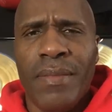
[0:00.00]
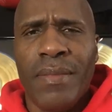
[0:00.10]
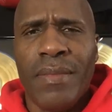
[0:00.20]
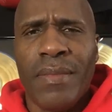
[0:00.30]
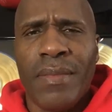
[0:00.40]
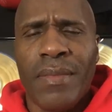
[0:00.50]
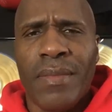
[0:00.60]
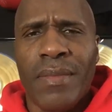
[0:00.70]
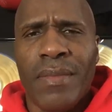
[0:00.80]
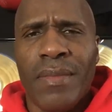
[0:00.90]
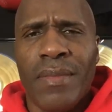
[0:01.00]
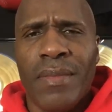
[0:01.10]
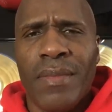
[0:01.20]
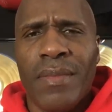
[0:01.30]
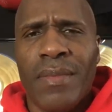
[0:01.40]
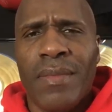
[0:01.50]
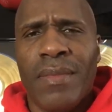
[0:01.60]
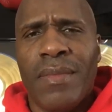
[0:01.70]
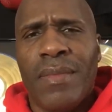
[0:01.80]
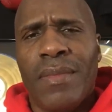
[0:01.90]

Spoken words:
Nothing is said.